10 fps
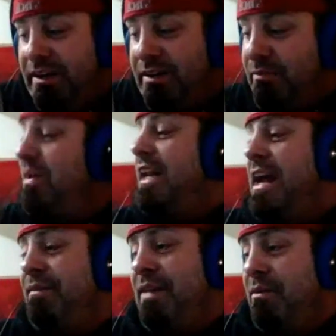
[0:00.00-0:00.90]
We can have
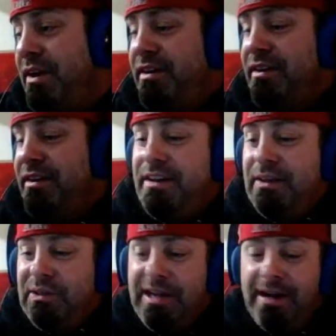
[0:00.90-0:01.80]
that one another
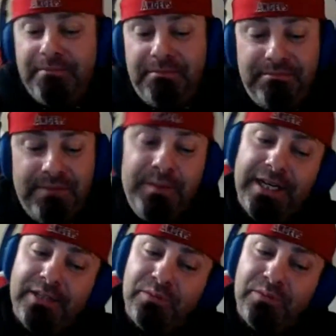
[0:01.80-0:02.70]
time, maybe
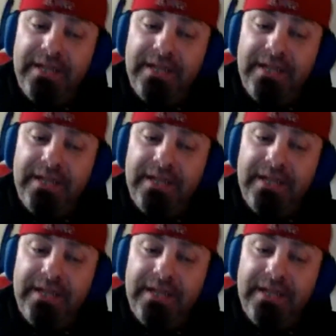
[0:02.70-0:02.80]
next week,